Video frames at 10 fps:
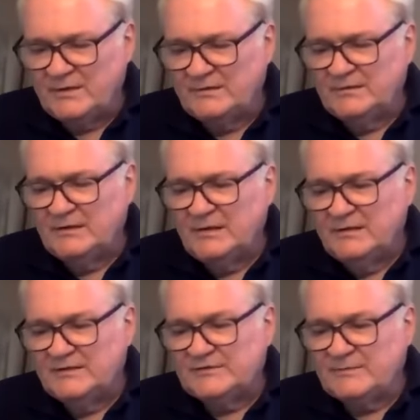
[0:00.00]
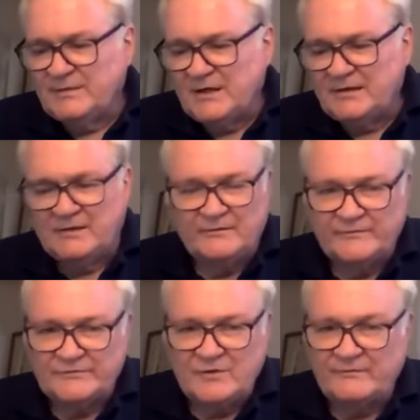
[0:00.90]
And the supply
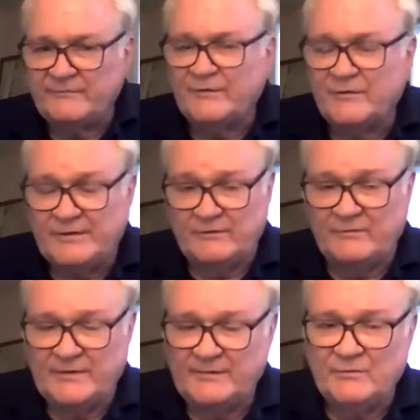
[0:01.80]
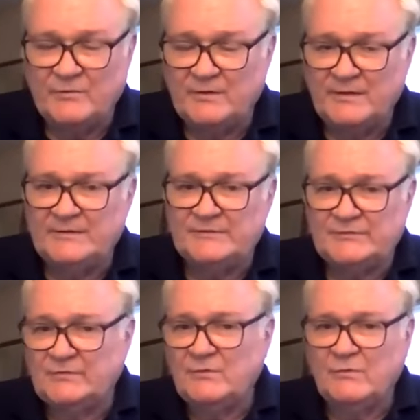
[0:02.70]
curve is not vertical anymore,
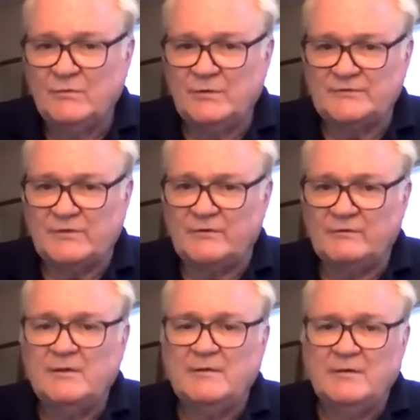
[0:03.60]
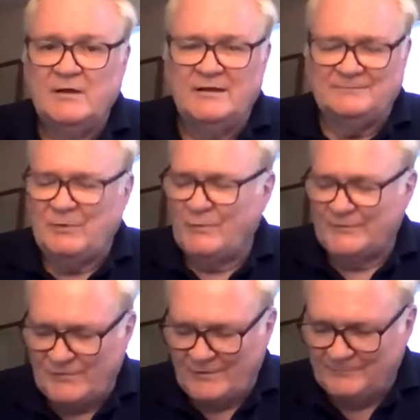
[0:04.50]
it's horizontal.
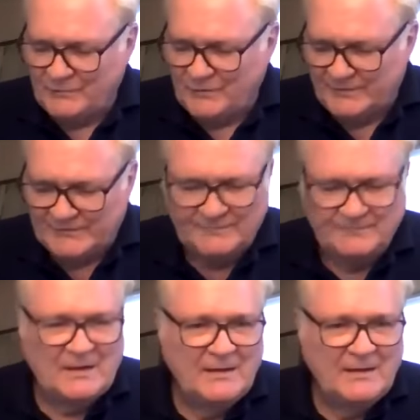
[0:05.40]
Horizontal, goodness.